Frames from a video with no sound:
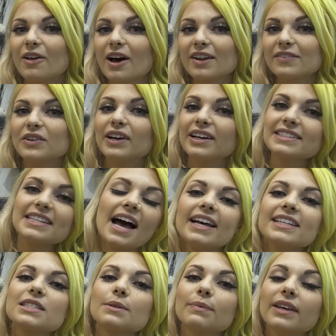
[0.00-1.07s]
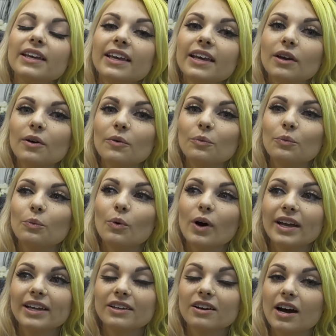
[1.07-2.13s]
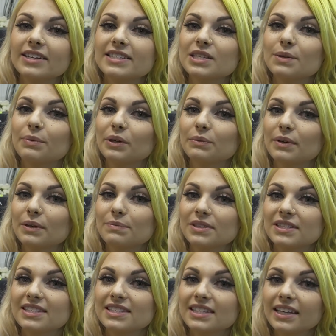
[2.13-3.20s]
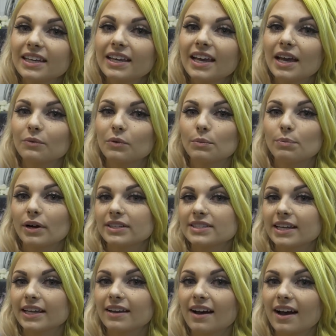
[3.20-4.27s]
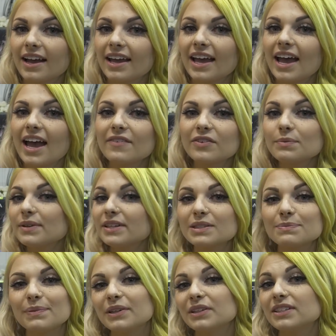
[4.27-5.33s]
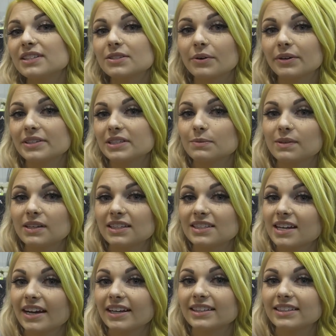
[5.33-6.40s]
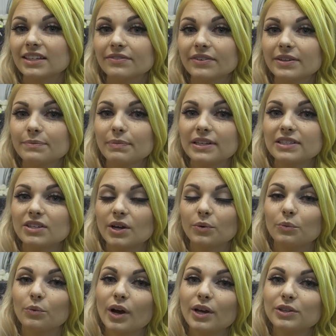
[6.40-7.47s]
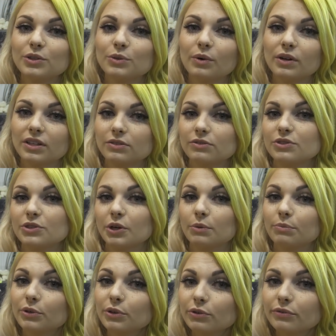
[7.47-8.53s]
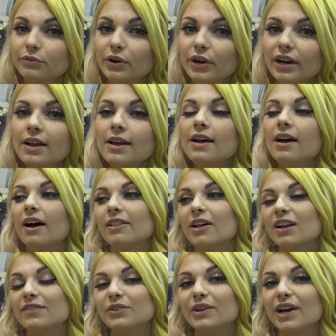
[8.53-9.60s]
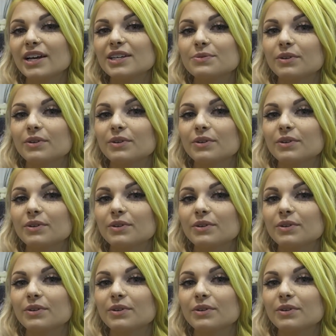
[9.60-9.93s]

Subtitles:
lot of you guys ask me what it costs to build my PC and what parts I got. Everybody's build is going to be entirely different based on what you want to use your computer for. A lot of you guys